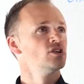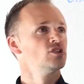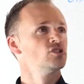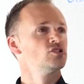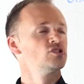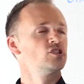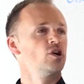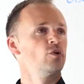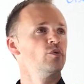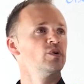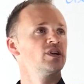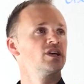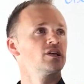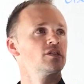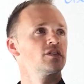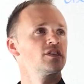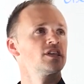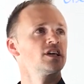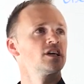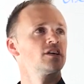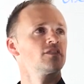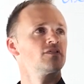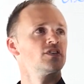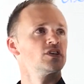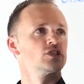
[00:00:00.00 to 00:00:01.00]
So we can
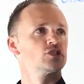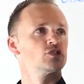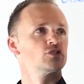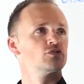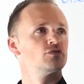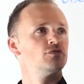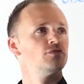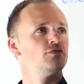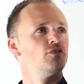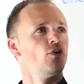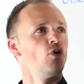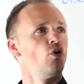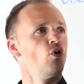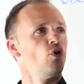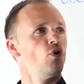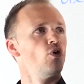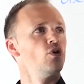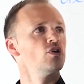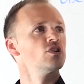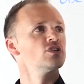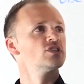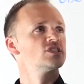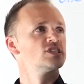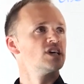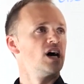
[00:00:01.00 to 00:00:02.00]
think of this as
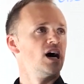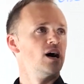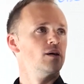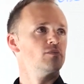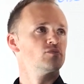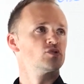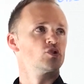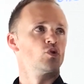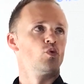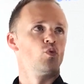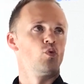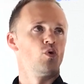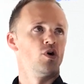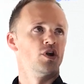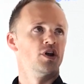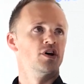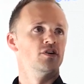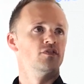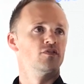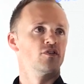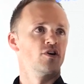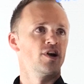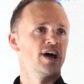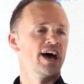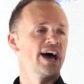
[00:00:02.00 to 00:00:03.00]
4 times 1
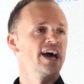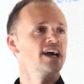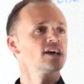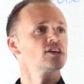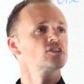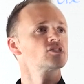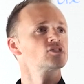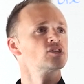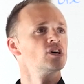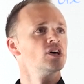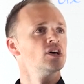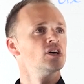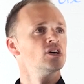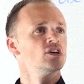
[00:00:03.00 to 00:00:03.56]
over x,